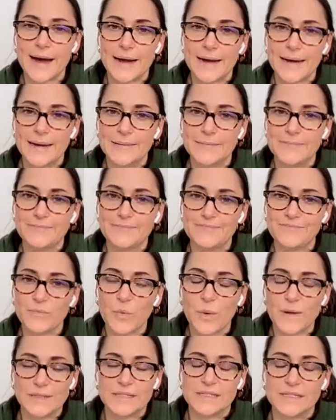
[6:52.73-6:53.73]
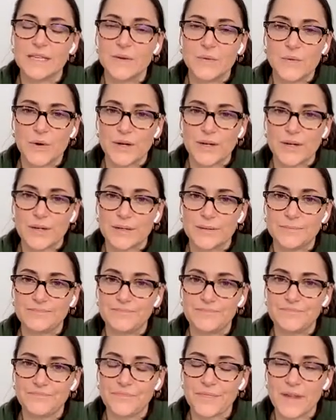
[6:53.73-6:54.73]
once you
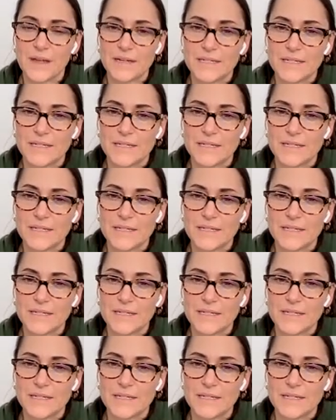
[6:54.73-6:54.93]
were